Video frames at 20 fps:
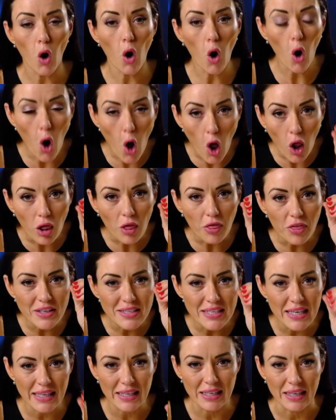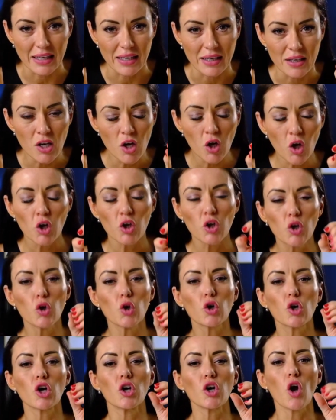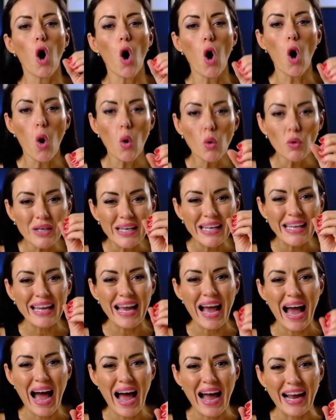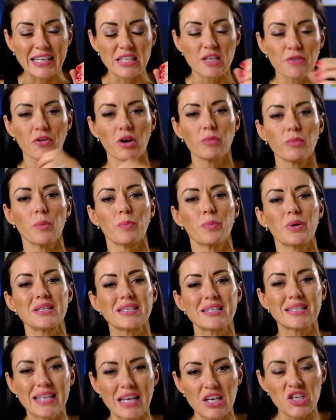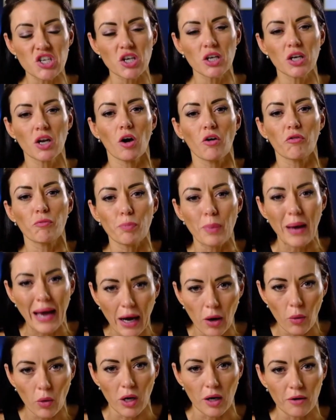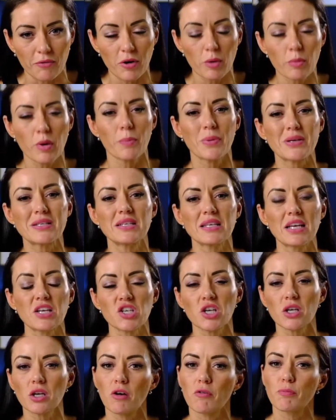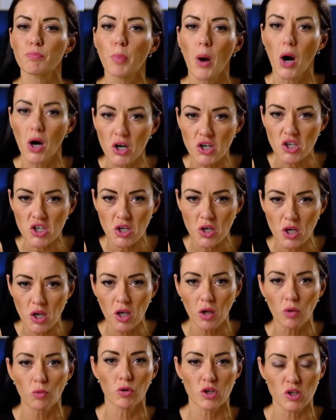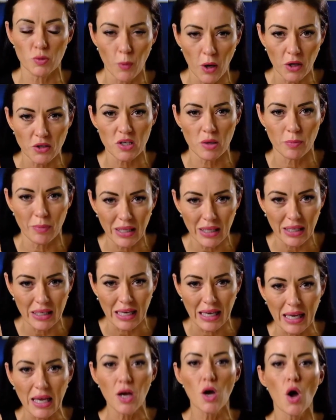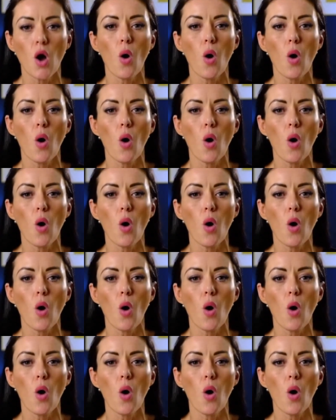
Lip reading: All the data. You can only act from a position of power, from a position of personal responsibility,